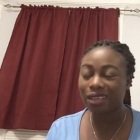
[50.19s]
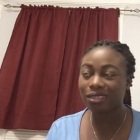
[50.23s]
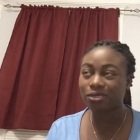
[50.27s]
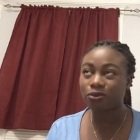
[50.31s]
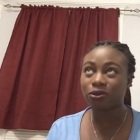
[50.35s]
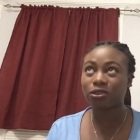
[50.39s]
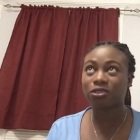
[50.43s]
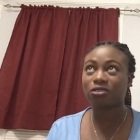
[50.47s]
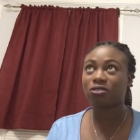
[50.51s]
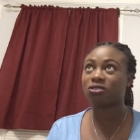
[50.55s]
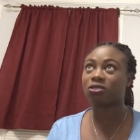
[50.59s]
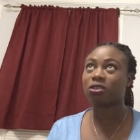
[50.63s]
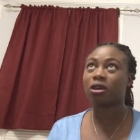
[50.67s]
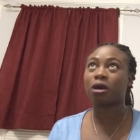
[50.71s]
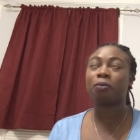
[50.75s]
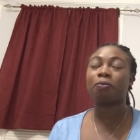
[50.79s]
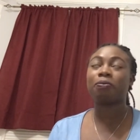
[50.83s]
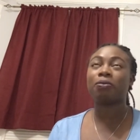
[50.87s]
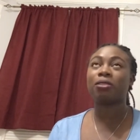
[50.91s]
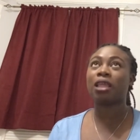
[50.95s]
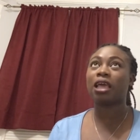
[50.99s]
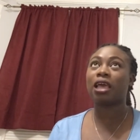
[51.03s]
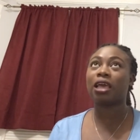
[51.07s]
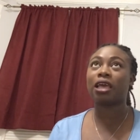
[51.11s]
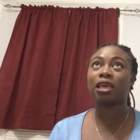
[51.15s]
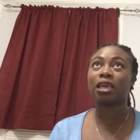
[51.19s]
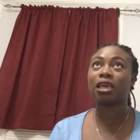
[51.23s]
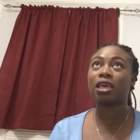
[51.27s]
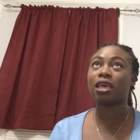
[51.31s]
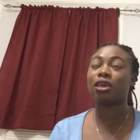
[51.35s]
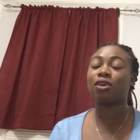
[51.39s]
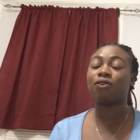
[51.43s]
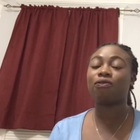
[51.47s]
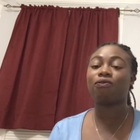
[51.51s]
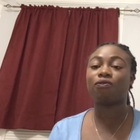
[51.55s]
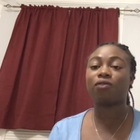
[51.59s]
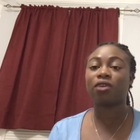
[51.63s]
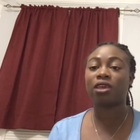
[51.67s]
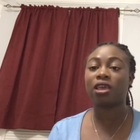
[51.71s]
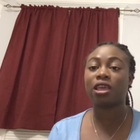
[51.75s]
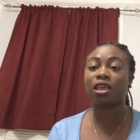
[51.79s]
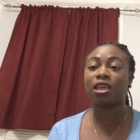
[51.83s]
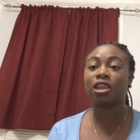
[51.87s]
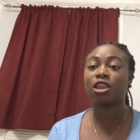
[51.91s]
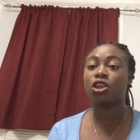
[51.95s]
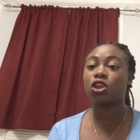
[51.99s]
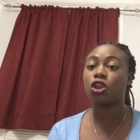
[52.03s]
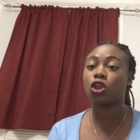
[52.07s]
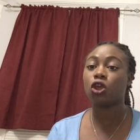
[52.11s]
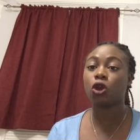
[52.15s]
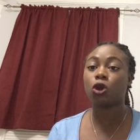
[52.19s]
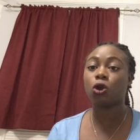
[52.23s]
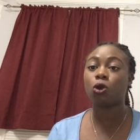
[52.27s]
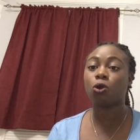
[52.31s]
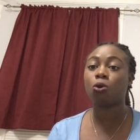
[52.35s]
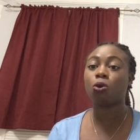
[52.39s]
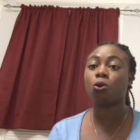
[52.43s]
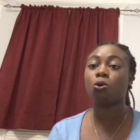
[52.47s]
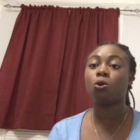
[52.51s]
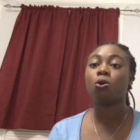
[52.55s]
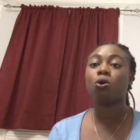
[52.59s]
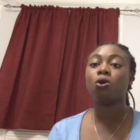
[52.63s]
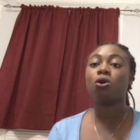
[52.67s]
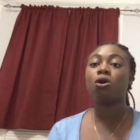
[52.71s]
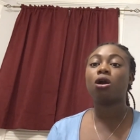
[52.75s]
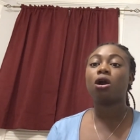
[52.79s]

Which is Nengi, V, Neo,